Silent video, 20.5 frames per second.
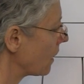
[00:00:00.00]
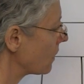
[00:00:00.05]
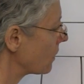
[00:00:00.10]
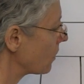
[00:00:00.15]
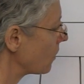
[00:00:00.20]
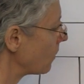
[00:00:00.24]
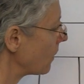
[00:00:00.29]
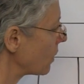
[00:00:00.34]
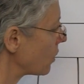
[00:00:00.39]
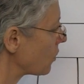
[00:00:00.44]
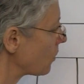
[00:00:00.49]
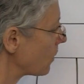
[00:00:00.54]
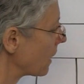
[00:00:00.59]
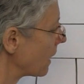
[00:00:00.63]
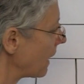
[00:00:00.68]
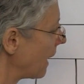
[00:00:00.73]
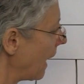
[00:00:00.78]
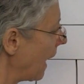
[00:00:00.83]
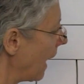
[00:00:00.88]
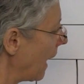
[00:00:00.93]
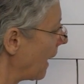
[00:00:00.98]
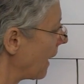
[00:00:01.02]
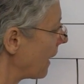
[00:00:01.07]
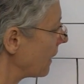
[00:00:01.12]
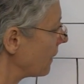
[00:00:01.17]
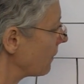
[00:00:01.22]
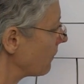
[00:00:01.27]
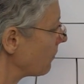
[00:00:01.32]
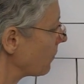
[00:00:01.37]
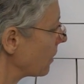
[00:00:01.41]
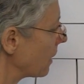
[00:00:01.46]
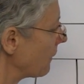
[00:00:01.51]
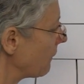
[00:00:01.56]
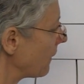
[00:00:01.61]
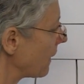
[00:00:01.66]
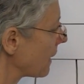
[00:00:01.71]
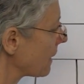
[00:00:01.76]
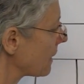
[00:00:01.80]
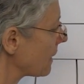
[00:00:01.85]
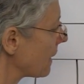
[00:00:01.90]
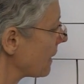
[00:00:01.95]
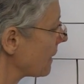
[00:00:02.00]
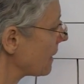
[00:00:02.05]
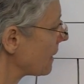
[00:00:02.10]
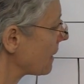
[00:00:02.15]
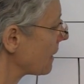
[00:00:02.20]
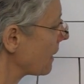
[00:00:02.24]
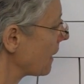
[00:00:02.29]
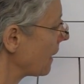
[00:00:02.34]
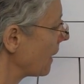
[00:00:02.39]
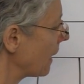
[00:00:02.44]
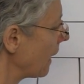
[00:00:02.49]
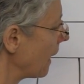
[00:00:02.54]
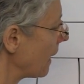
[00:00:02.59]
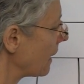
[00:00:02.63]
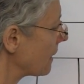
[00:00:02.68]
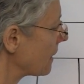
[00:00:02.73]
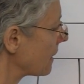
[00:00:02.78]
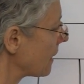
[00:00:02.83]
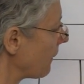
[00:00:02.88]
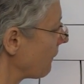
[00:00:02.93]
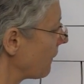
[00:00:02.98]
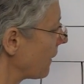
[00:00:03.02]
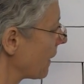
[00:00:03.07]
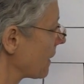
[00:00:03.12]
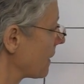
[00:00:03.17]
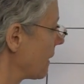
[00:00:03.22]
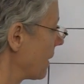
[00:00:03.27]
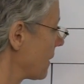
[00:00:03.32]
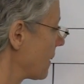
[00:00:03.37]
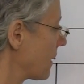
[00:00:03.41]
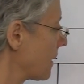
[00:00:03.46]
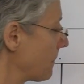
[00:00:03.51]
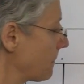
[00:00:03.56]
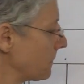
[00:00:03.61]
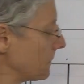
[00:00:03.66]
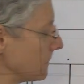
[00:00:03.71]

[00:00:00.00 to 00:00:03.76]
To which we're going to add prefixes and suffixes.